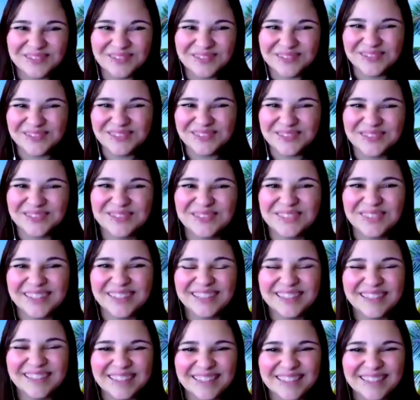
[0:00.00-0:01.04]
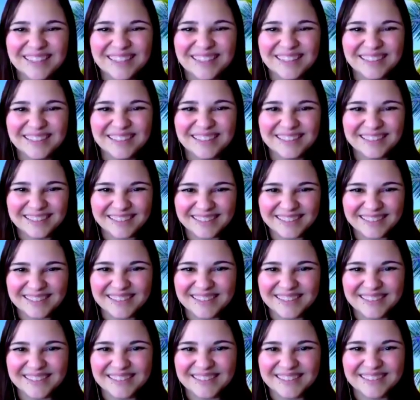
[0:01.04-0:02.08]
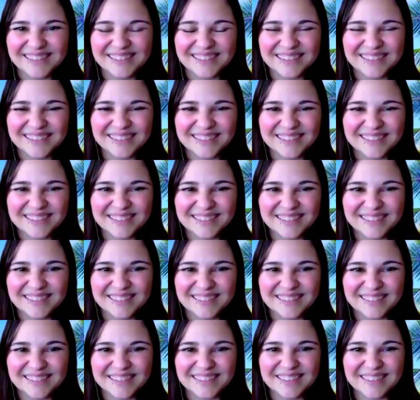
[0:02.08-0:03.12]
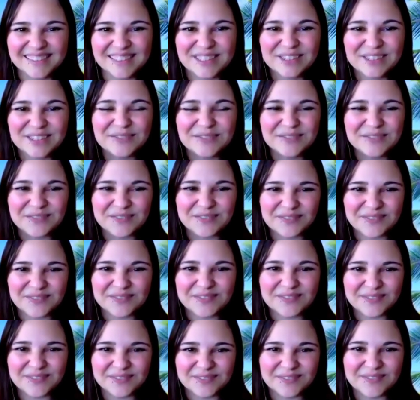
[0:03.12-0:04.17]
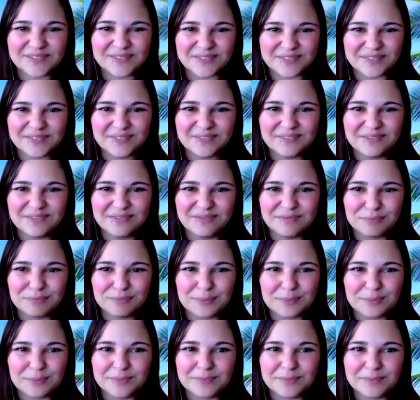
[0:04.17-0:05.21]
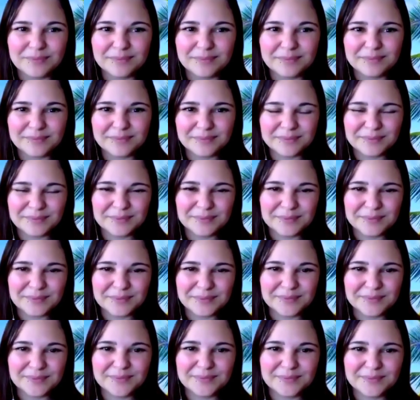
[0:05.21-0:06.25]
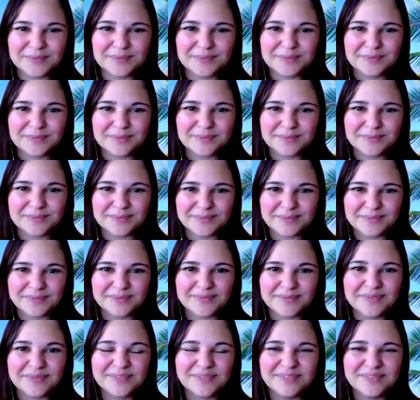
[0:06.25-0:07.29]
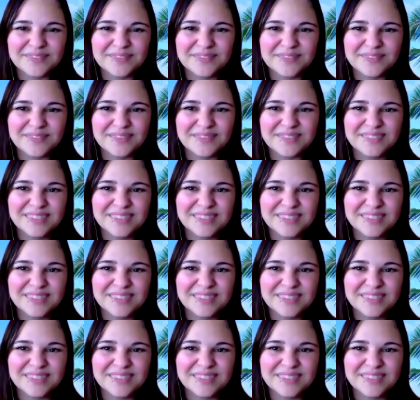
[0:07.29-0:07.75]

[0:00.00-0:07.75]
The person shown says nothing.